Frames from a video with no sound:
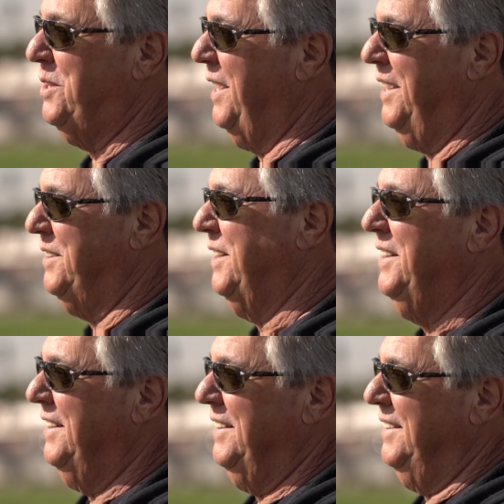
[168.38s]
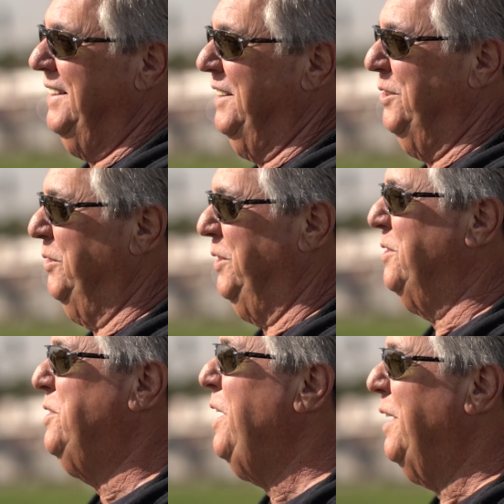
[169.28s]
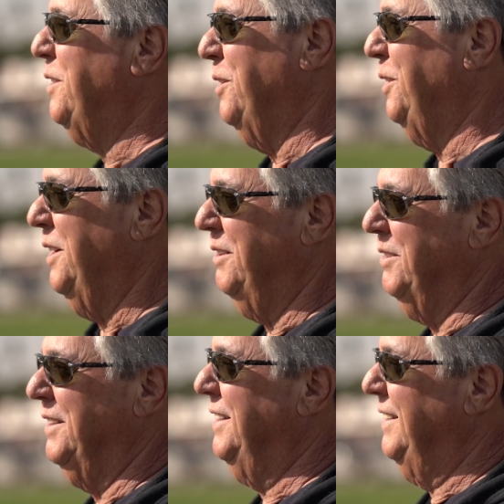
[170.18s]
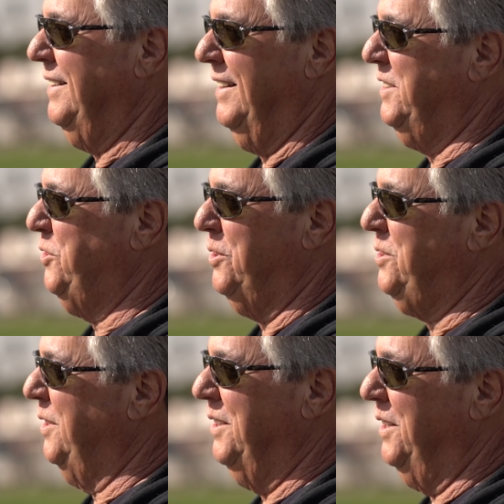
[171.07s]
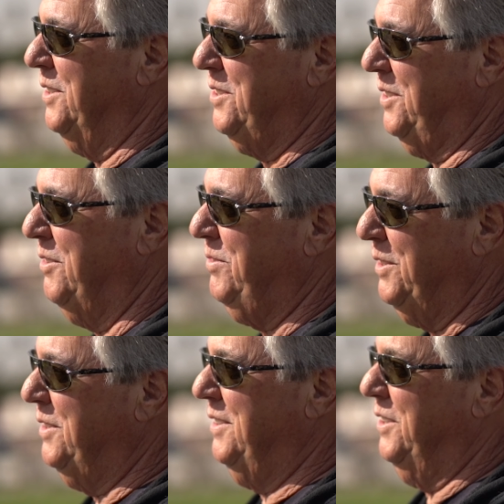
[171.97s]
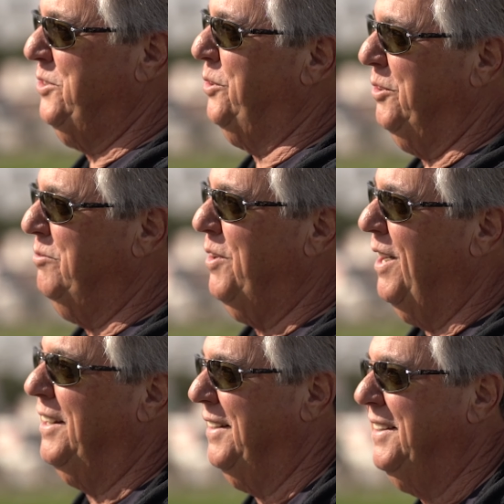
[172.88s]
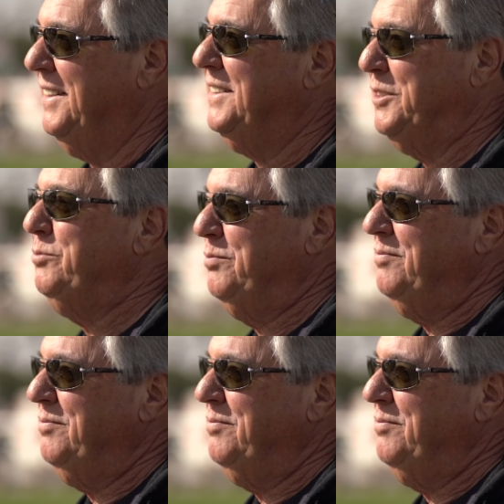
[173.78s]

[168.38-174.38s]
dash. You know, when you're 10 or 11, that's just the neatest stuff that, that you can find. Right, it's just